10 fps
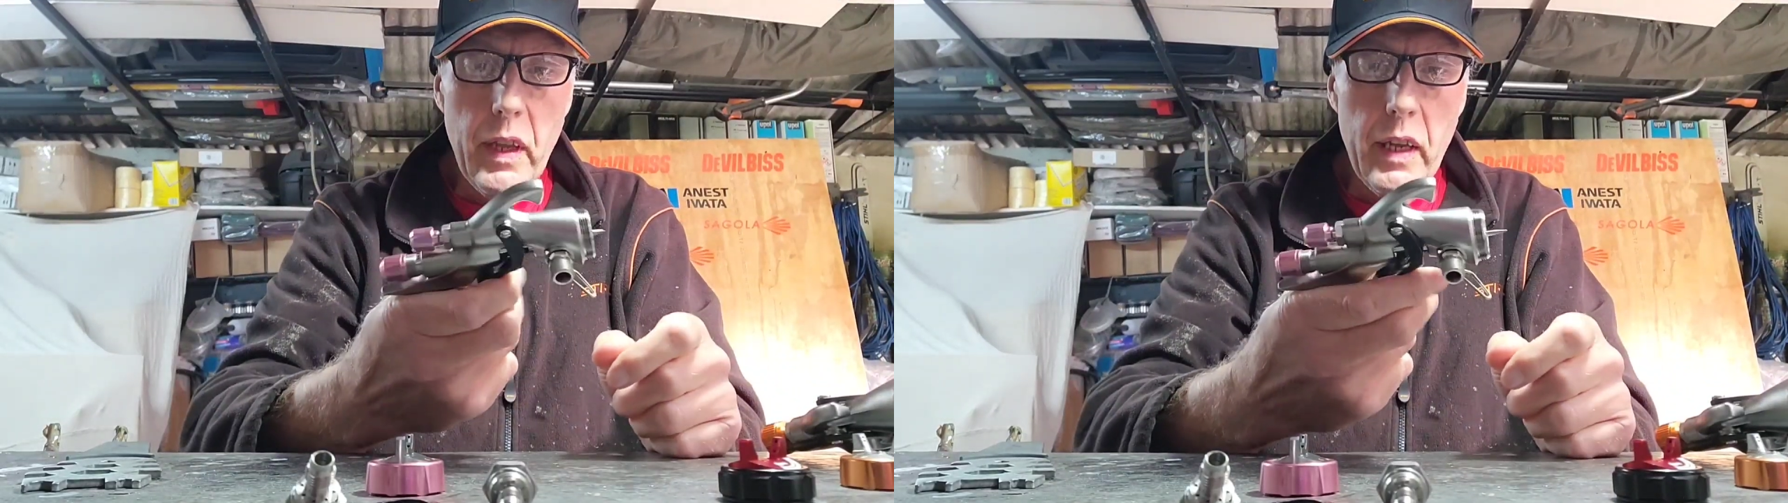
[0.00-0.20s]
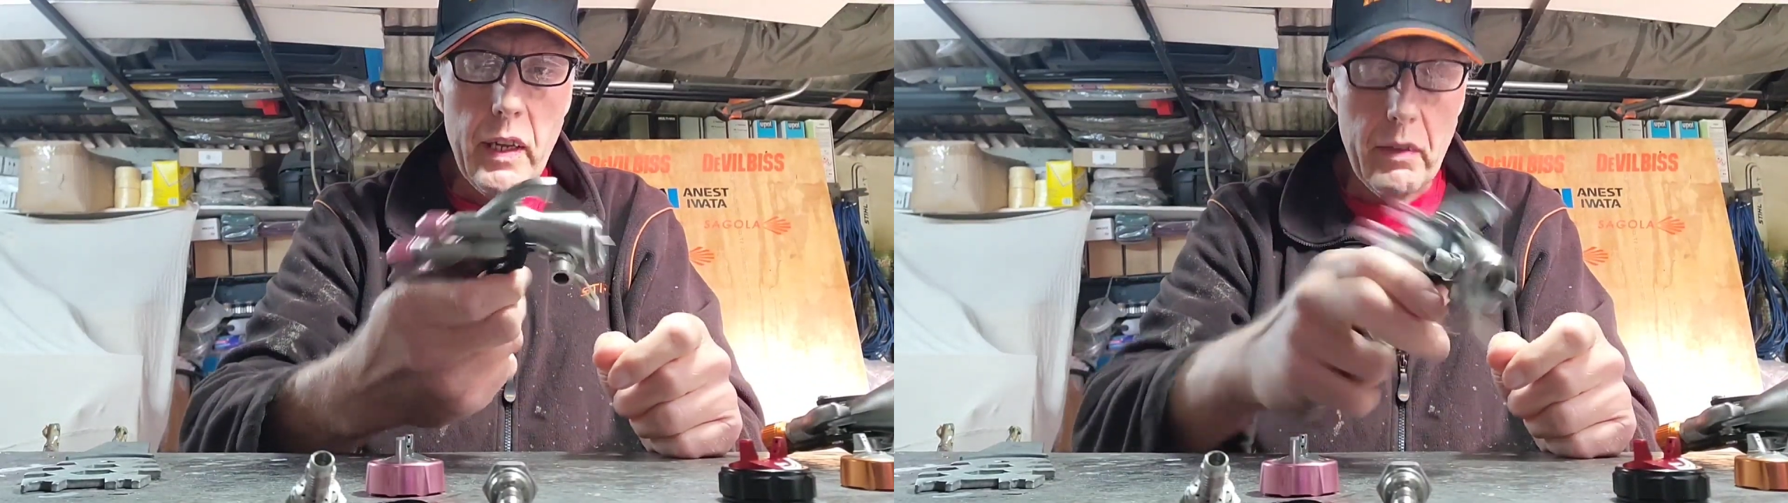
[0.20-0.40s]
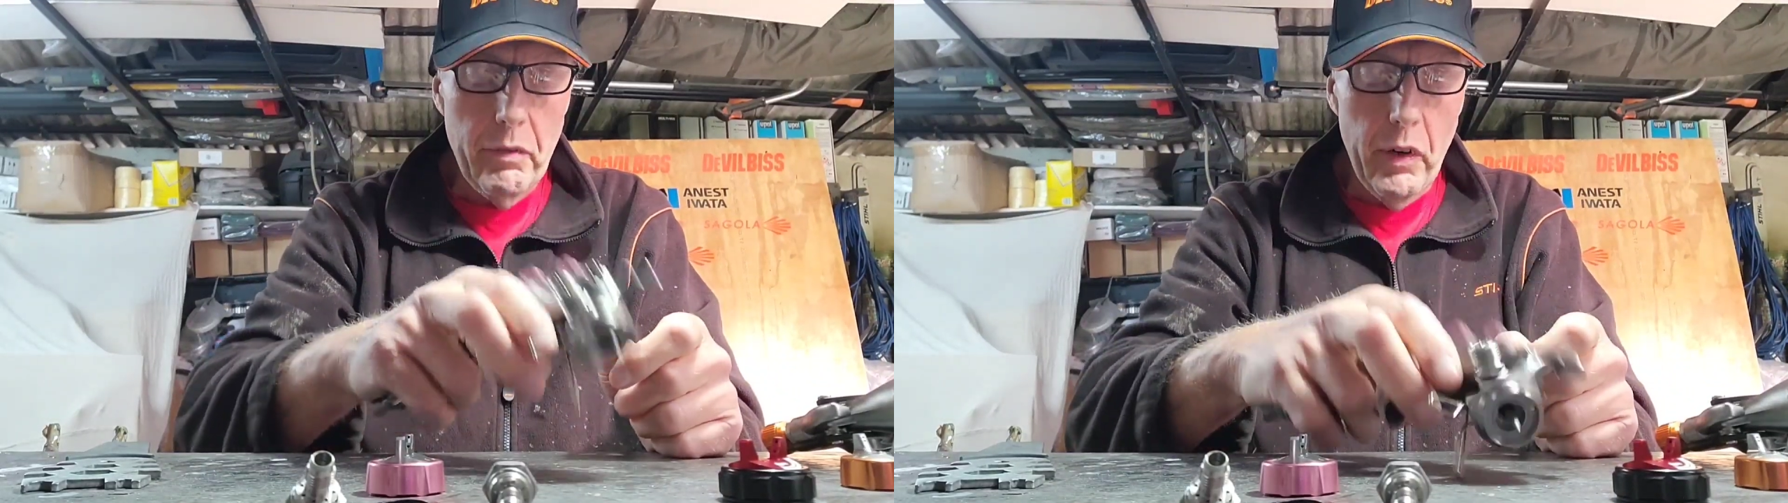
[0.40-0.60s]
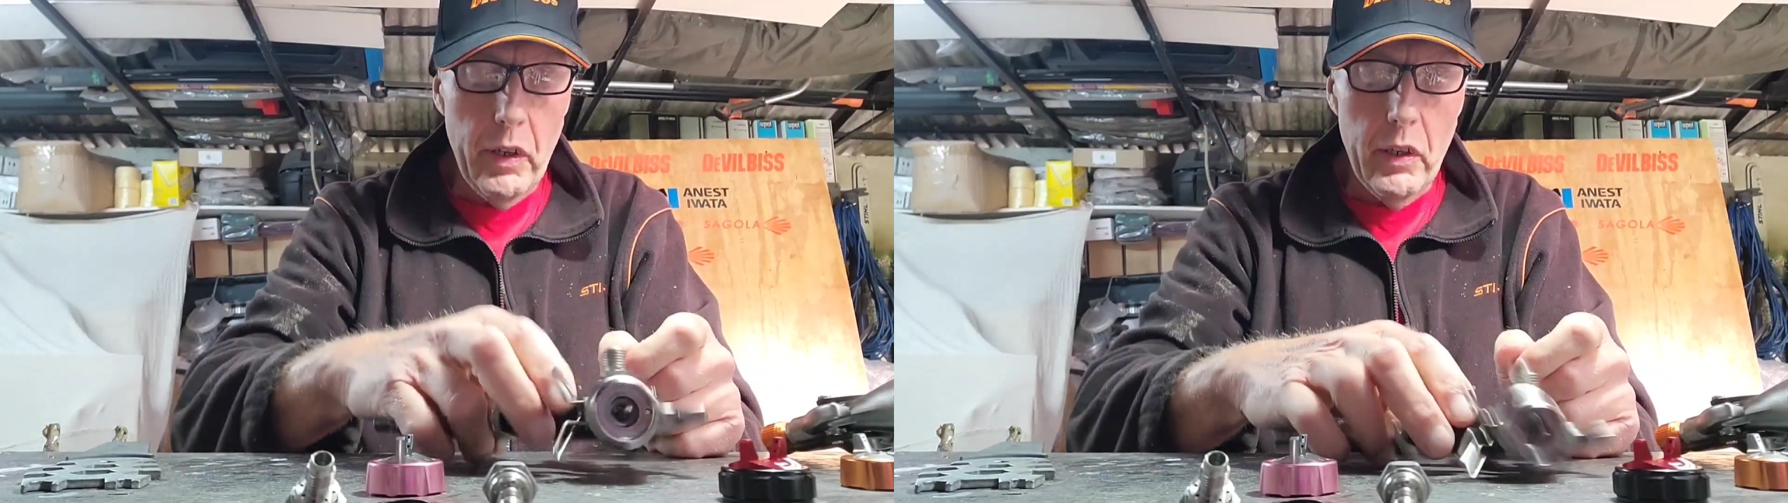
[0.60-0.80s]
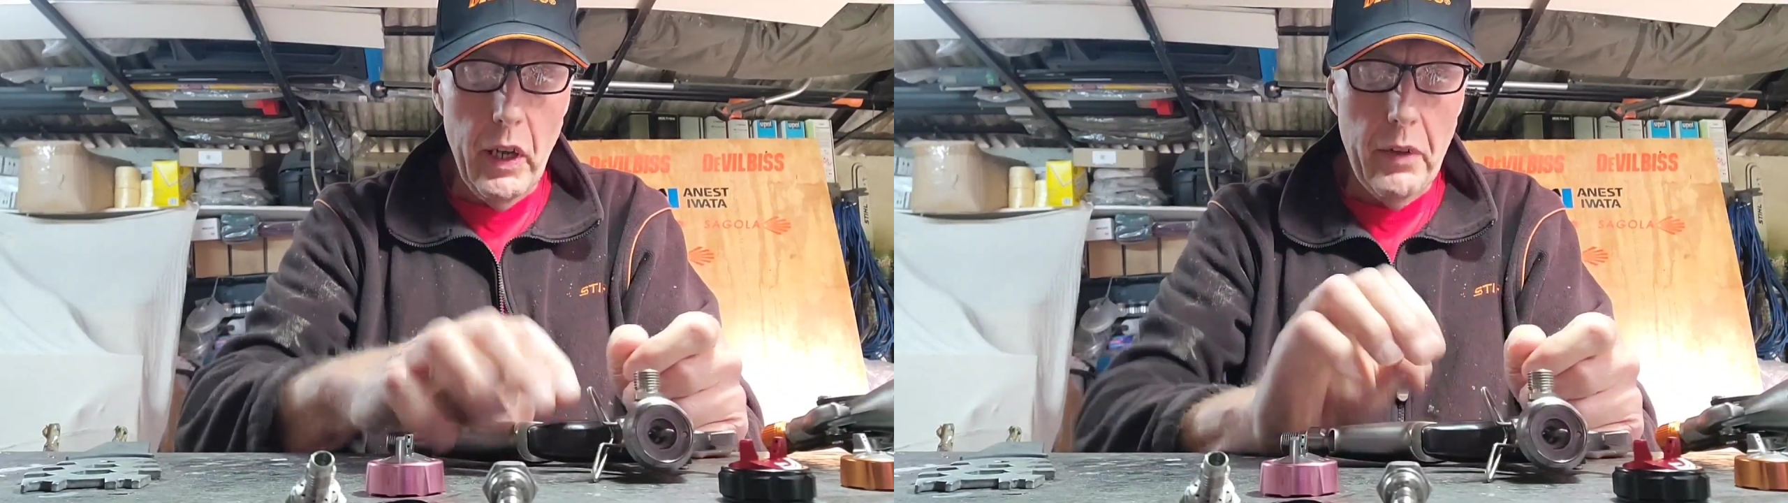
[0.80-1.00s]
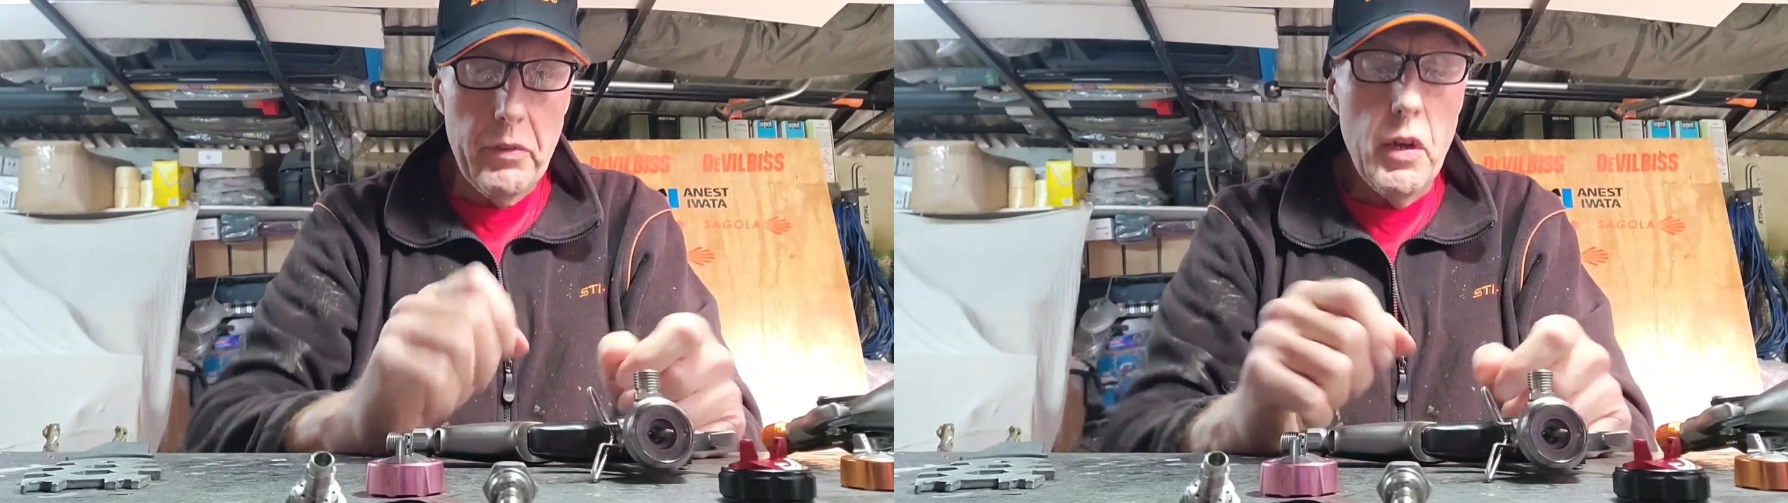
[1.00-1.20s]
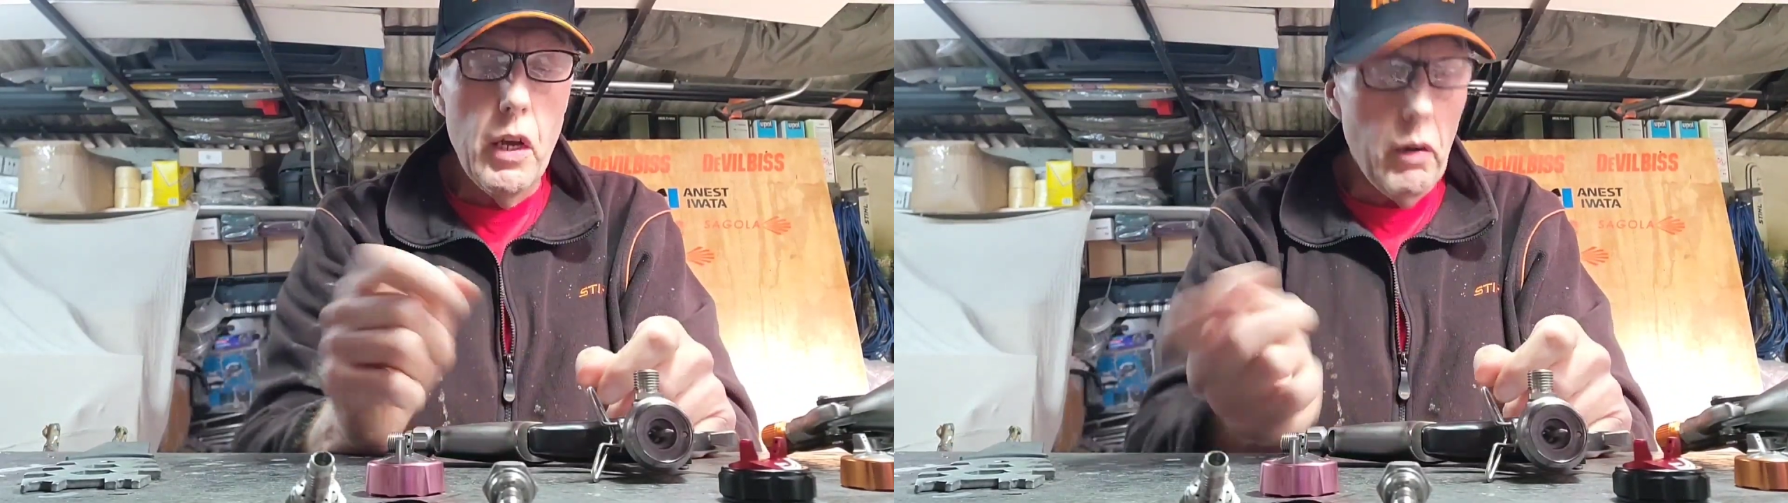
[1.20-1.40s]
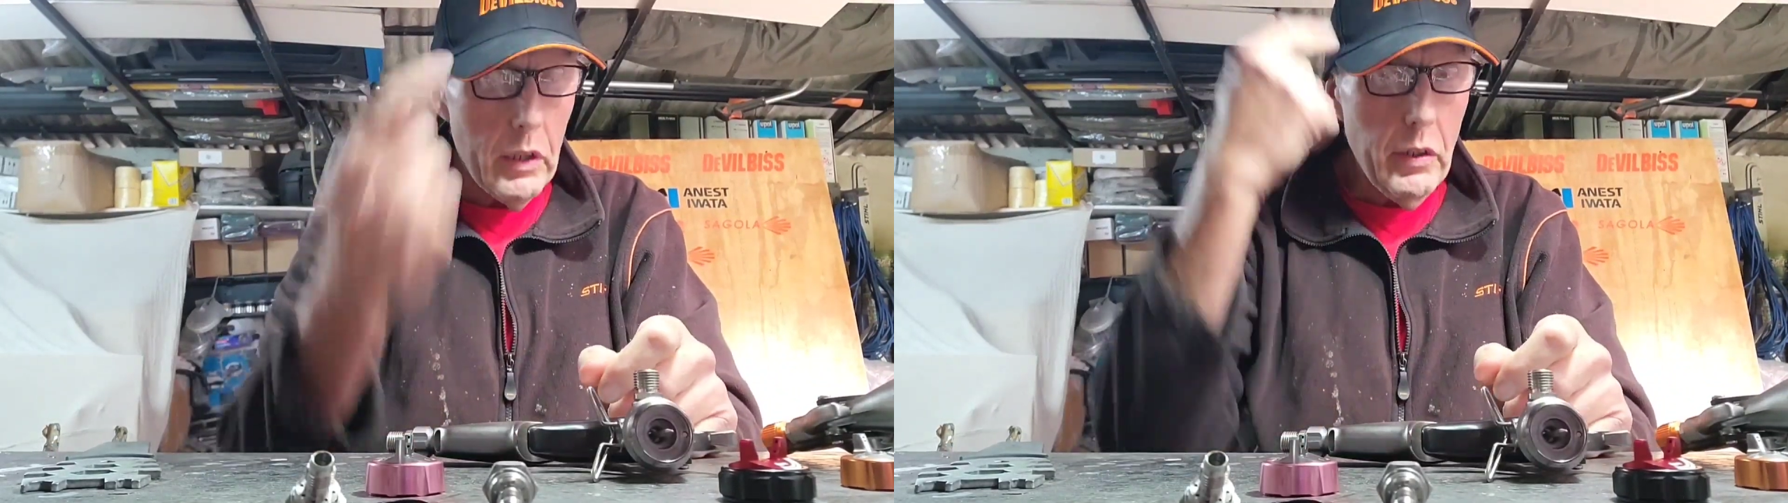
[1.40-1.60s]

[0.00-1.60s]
They're very good guns. Right,